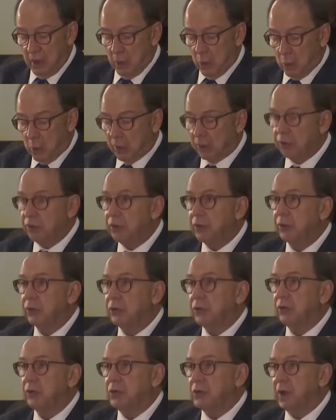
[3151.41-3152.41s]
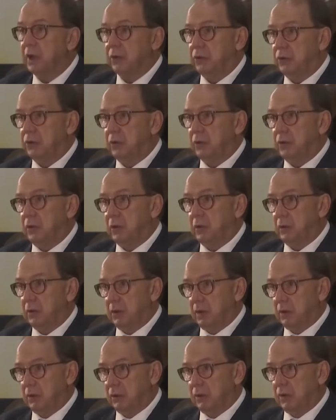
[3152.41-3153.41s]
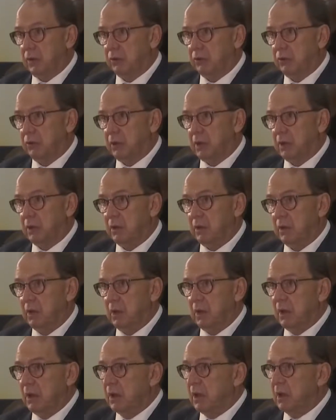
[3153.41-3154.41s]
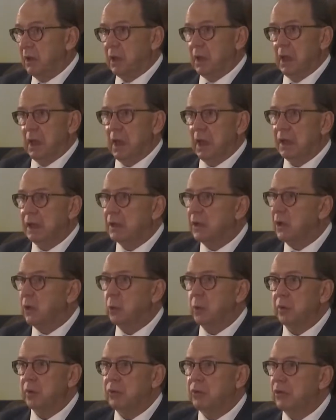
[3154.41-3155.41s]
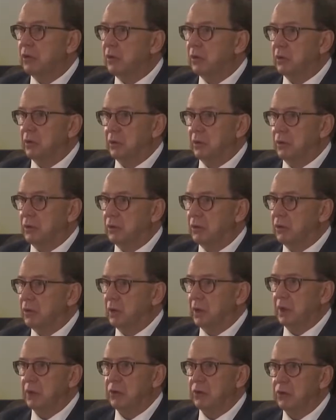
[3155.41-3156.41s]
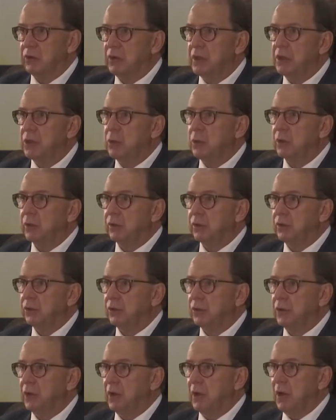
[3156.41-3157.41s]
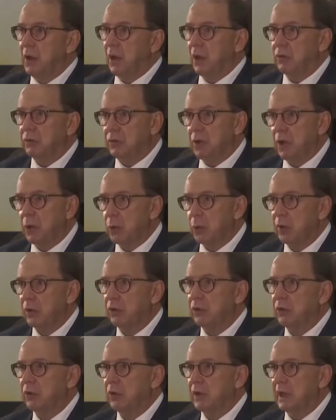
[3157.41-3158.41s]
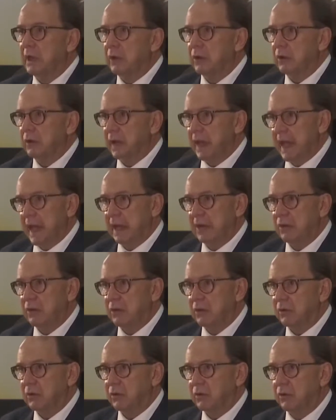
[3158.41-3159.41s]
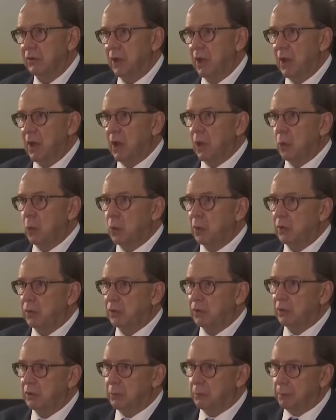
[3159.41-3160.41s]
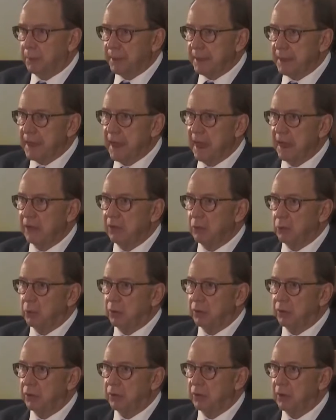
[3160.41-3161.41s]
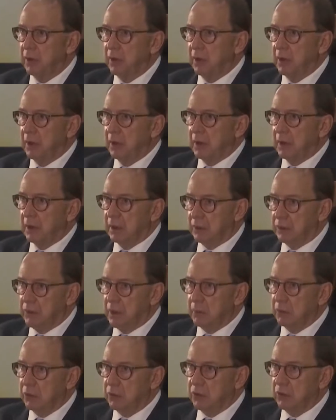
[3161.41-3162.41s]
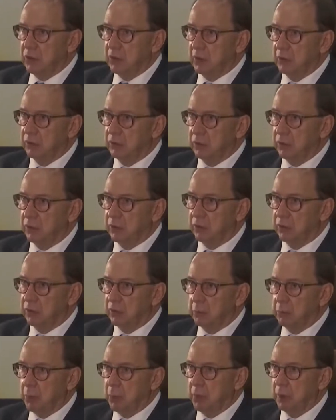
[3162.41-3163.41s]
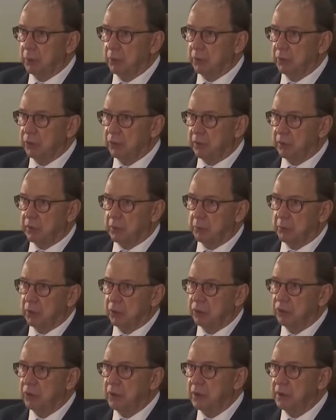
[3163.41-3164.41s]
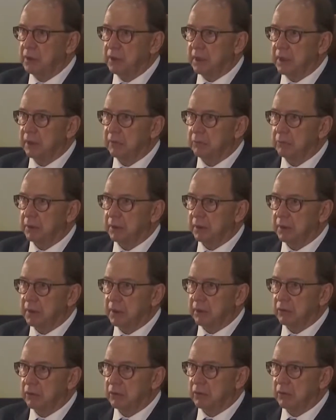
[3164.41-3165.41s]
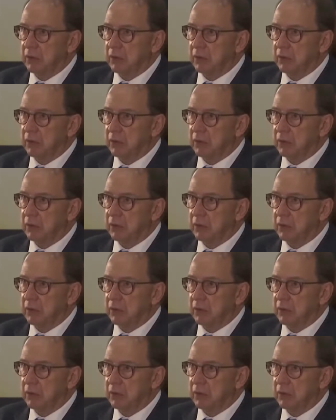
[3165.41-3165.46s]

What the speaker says: Was this just, as I've said, a coincidence, a sequence of coincidental actions which began with attempts to influence appointments at the most senior government level